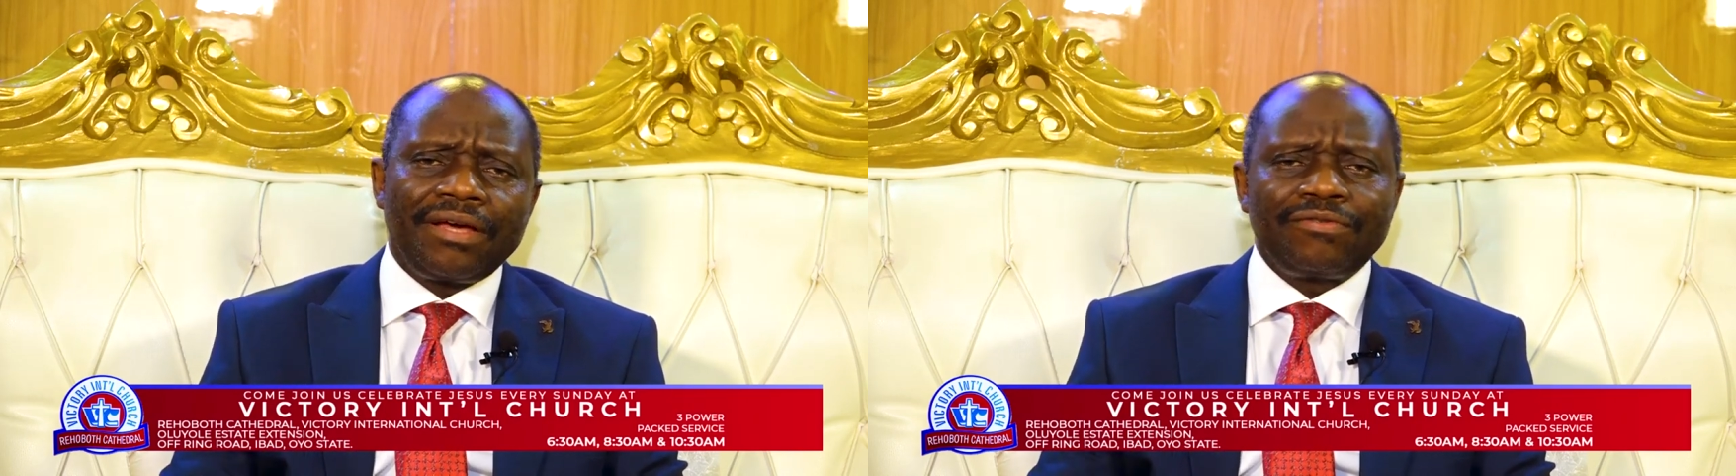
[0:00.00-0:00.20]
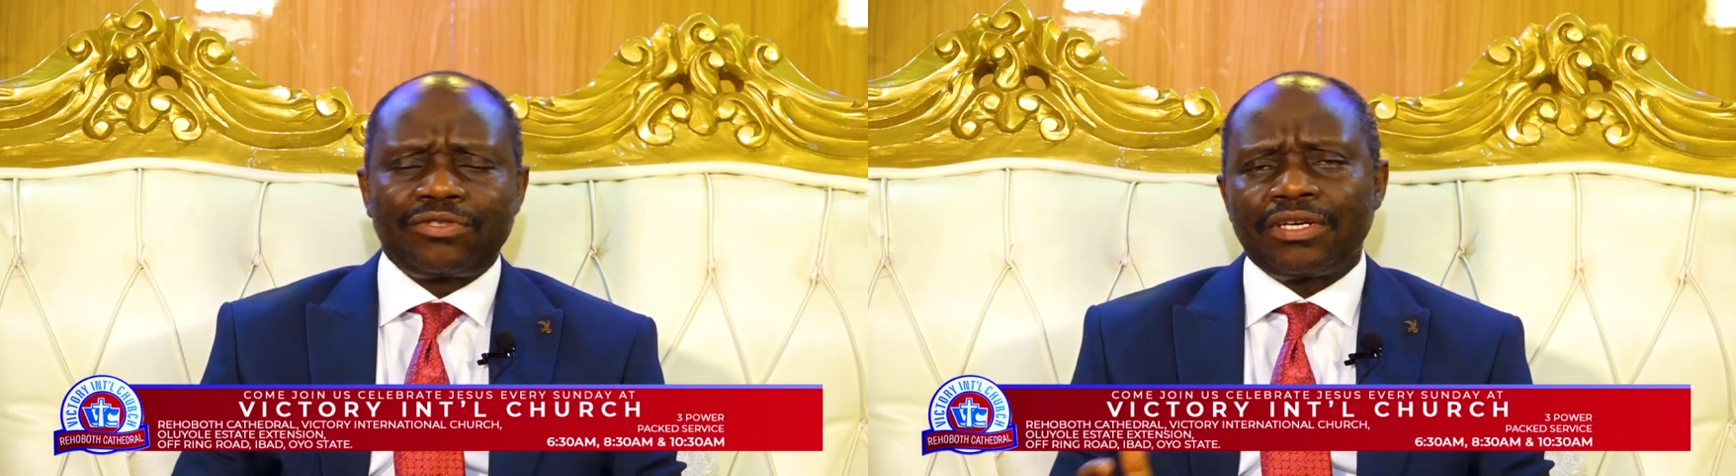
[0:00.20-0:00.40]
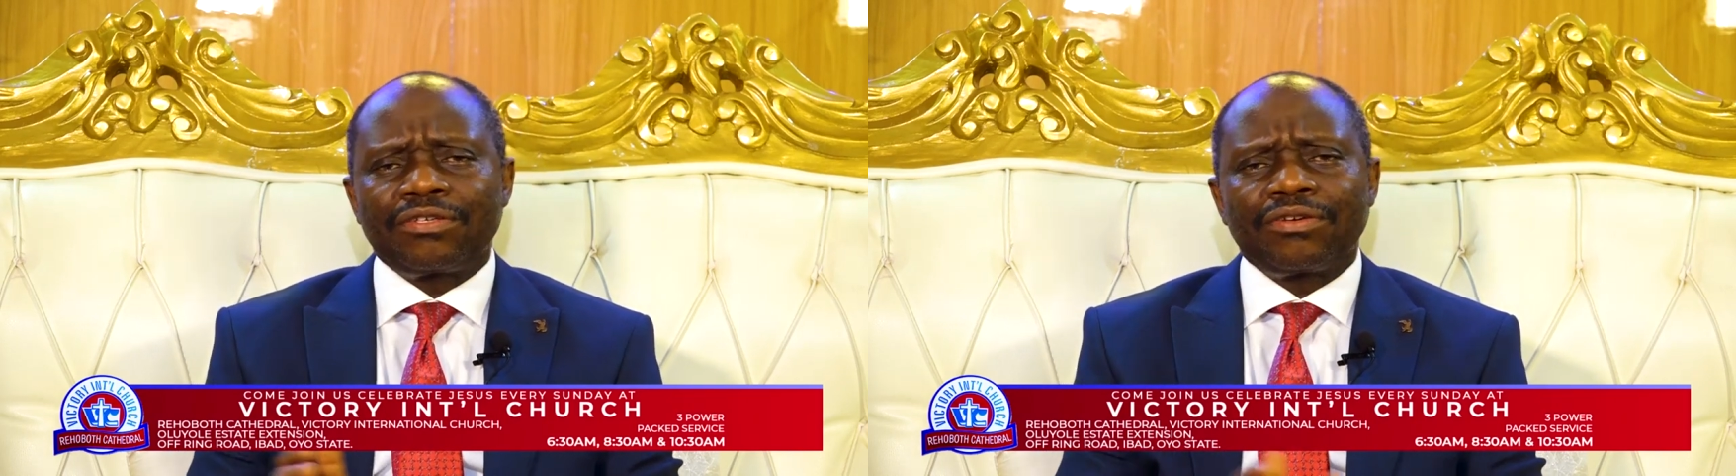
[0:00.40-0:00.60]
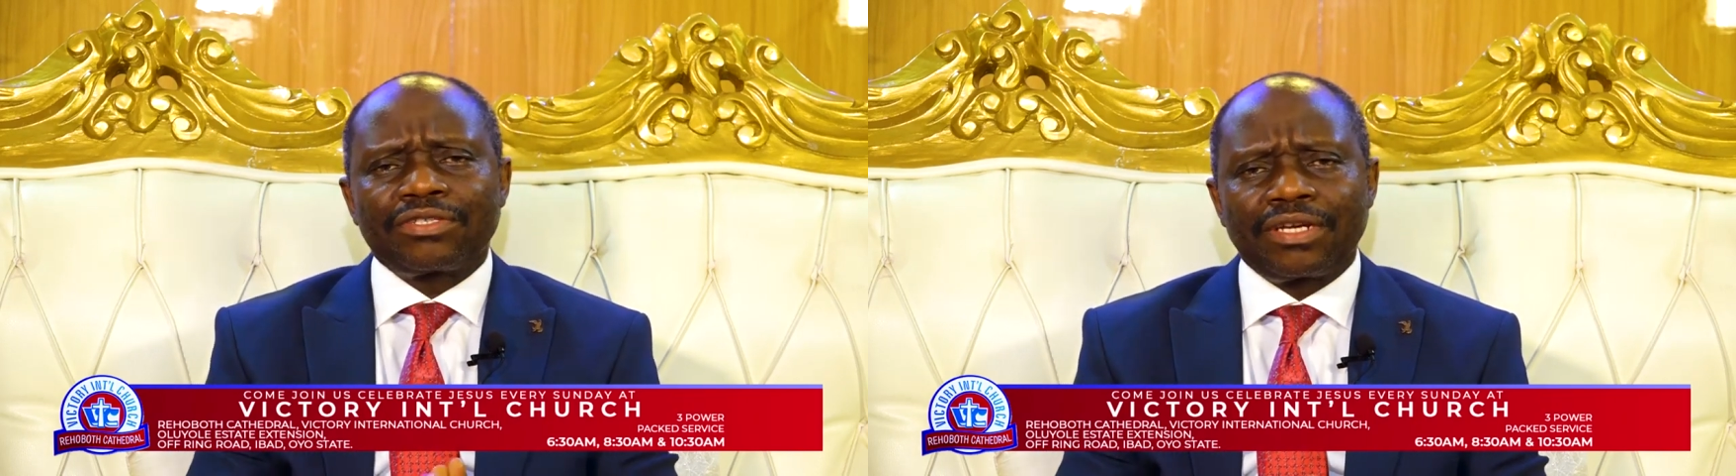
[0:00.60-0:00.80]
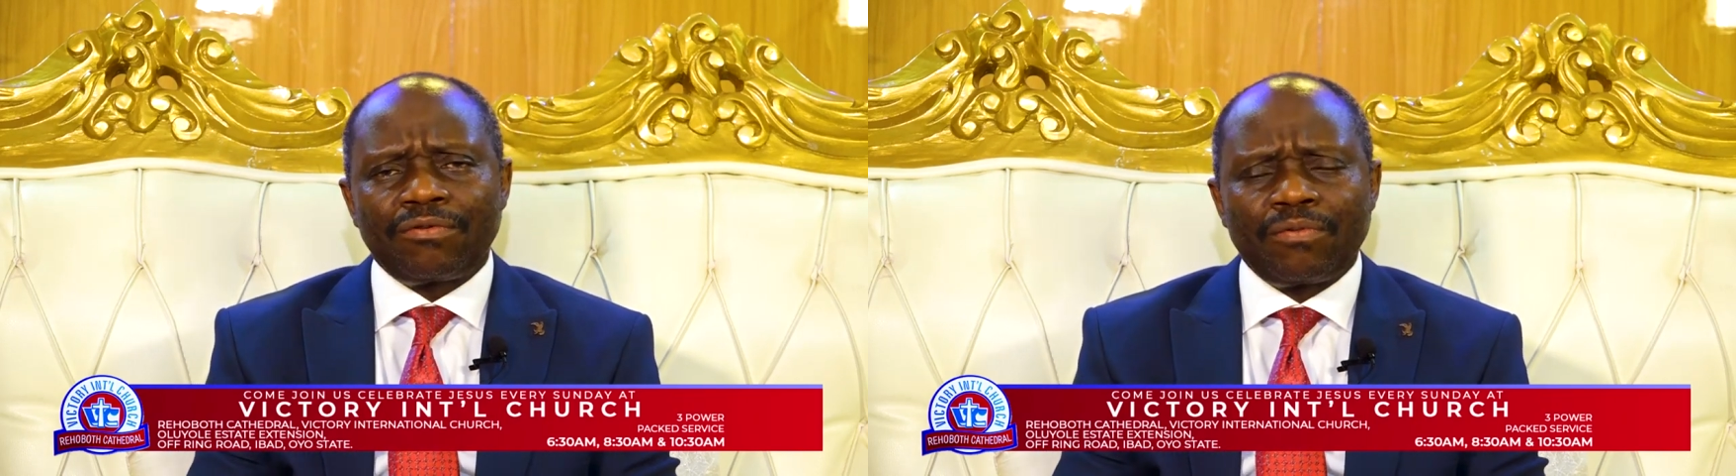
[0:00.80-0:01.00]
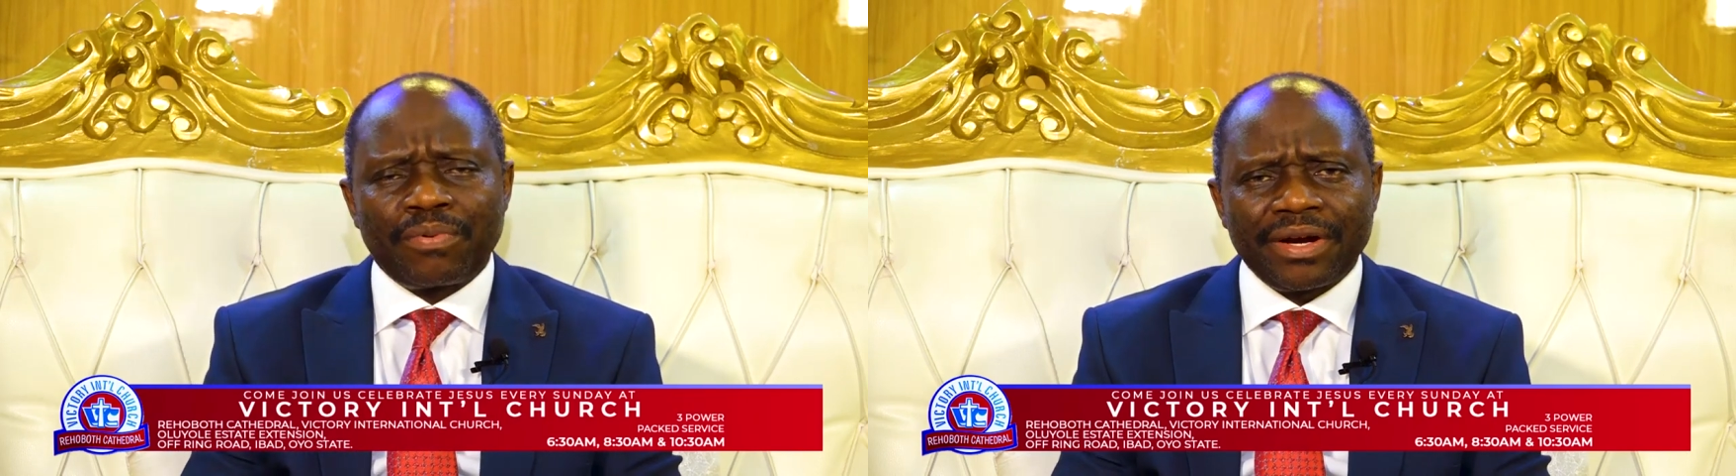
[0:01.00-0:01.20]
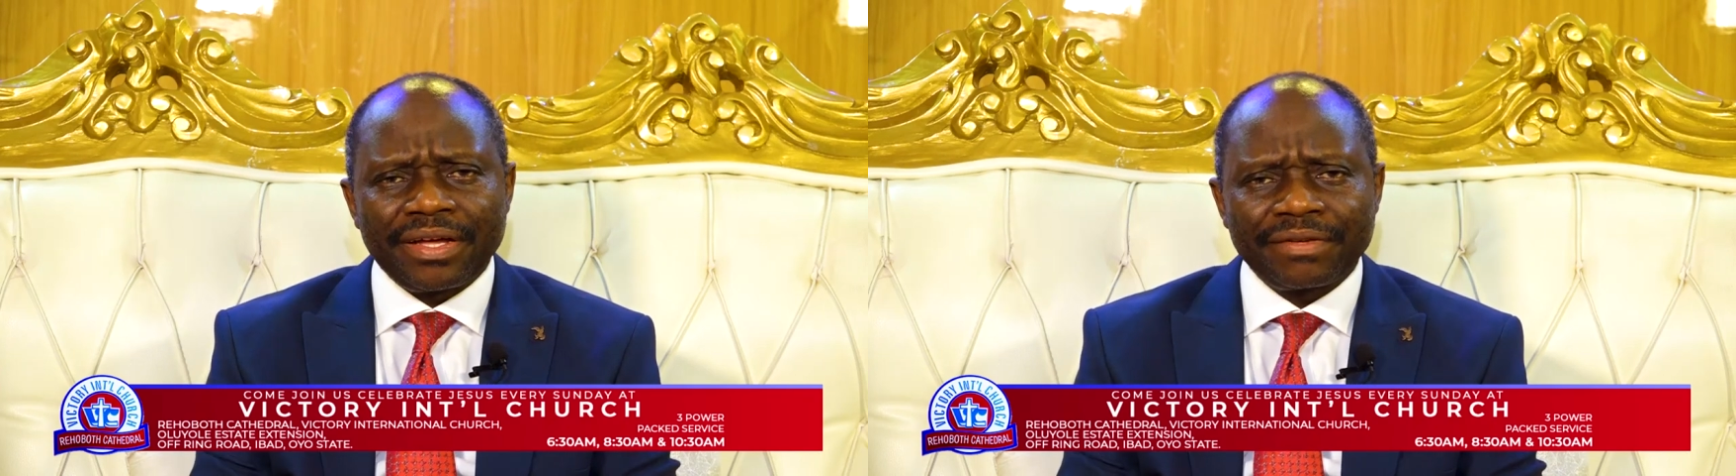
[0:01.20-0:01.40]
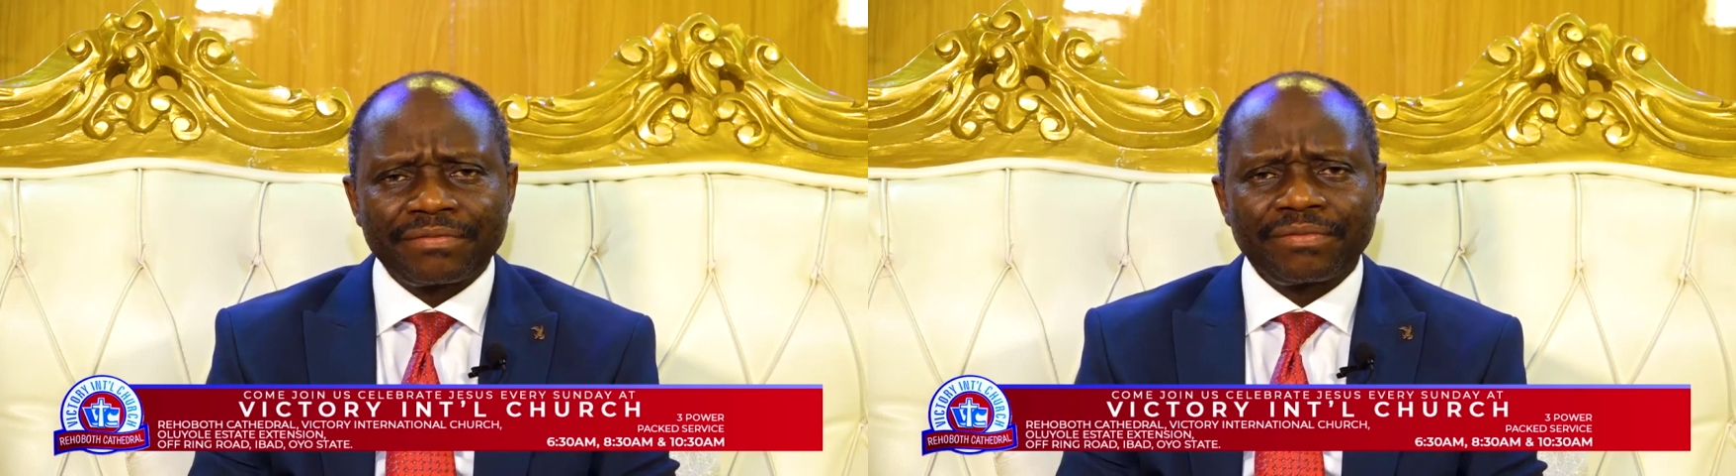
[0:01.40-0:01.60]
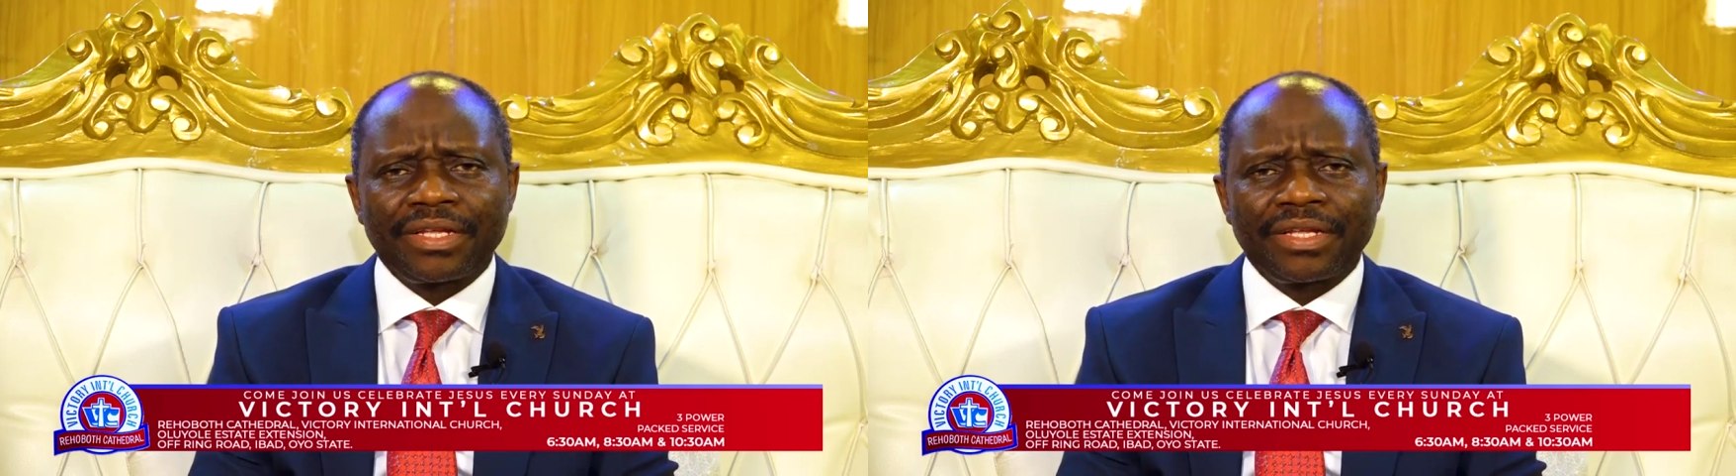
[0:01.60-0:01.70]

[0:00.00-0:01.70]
In Jesus' name we pray.